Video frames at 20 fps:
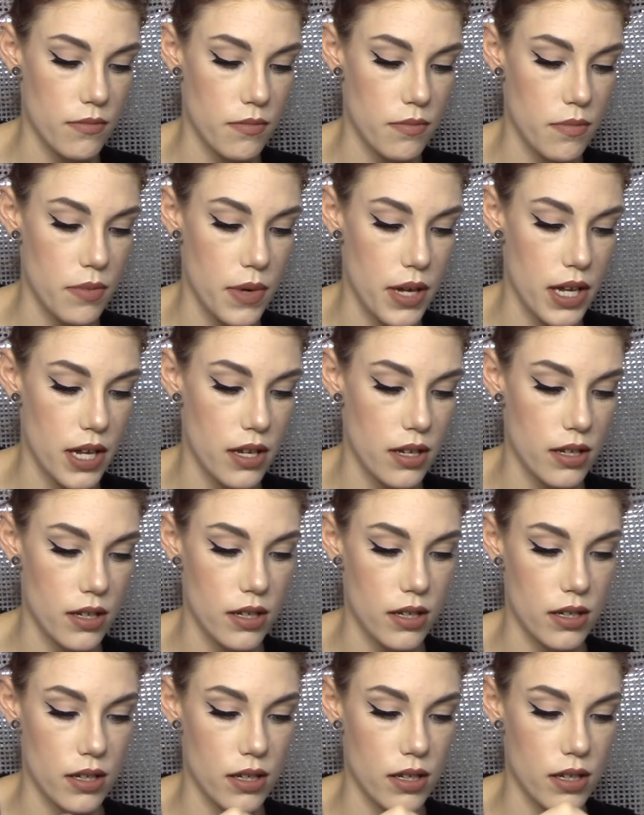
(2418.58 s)
But
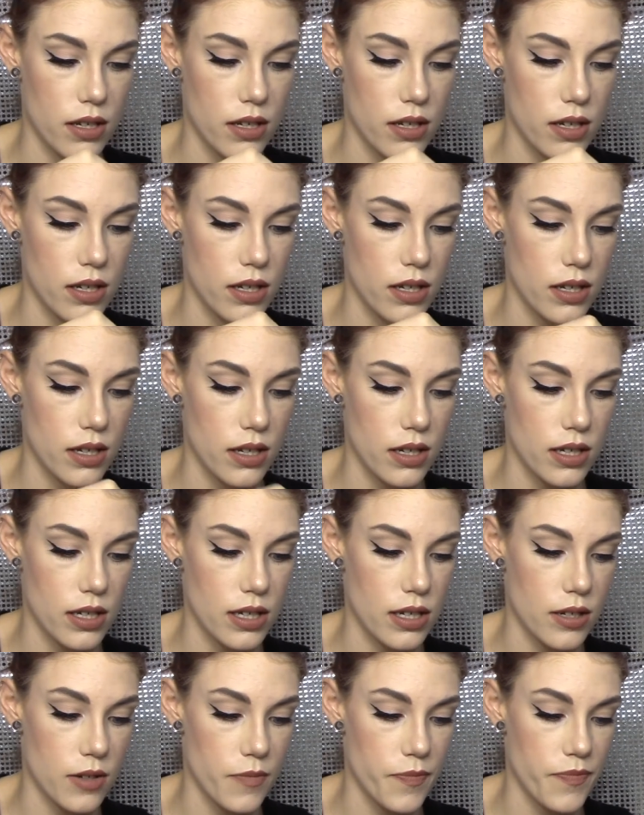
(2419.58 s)
you
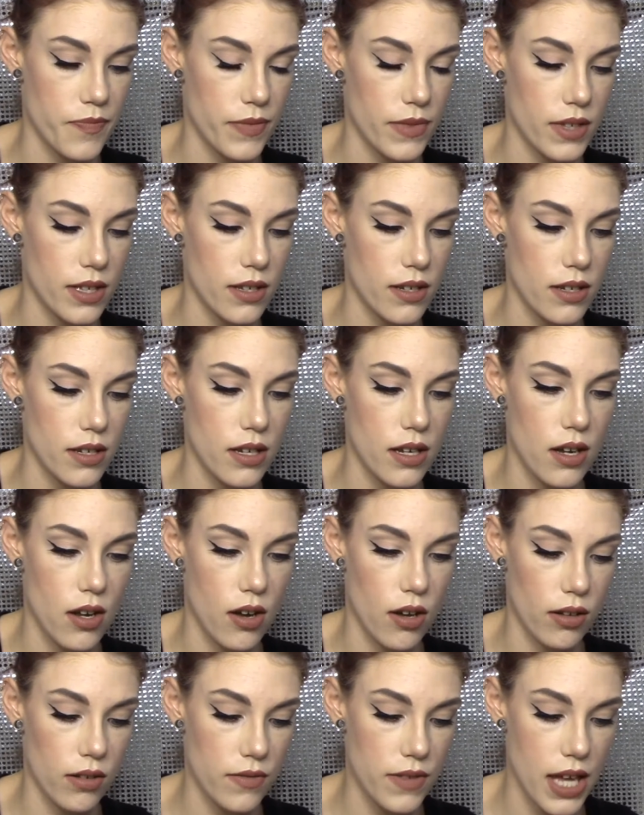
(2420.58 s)
know,
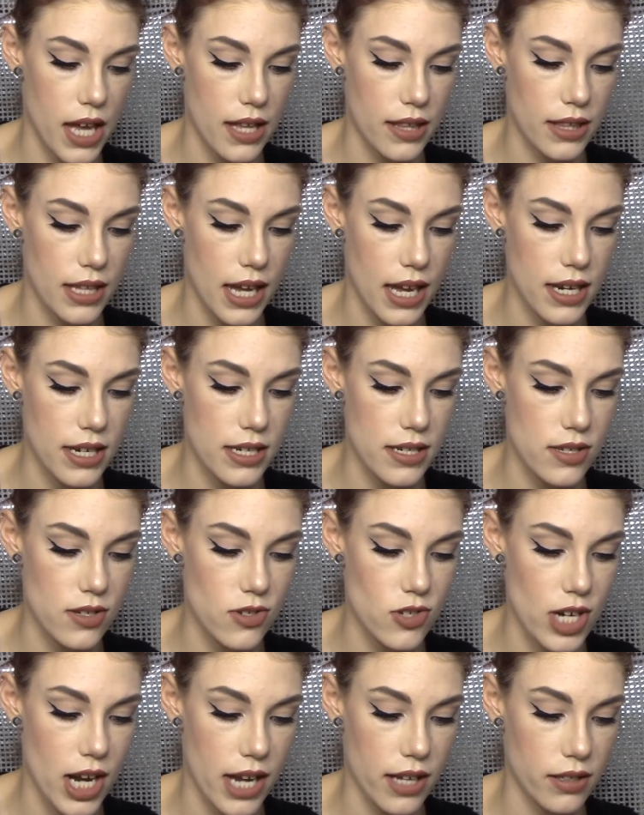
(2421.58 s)
all of that is
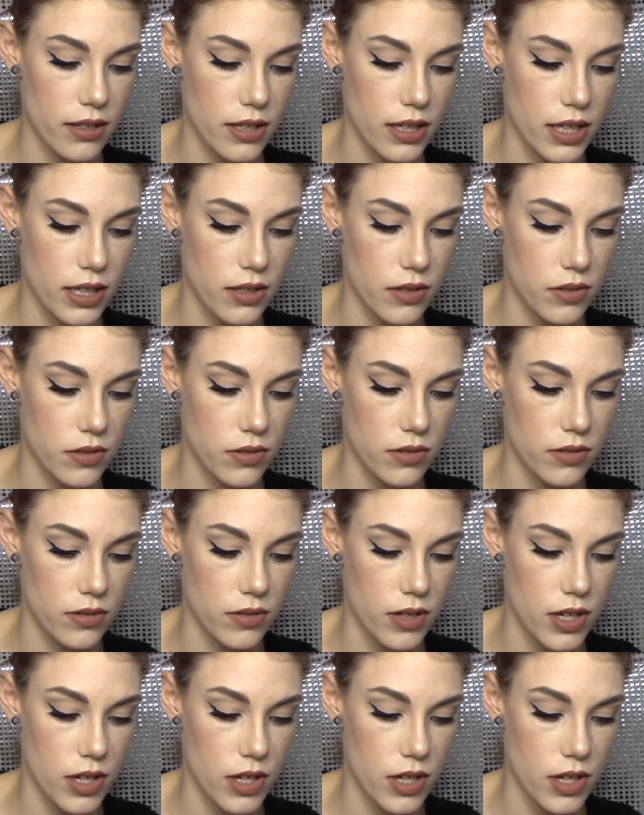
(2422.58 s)
Jaclyn Hill.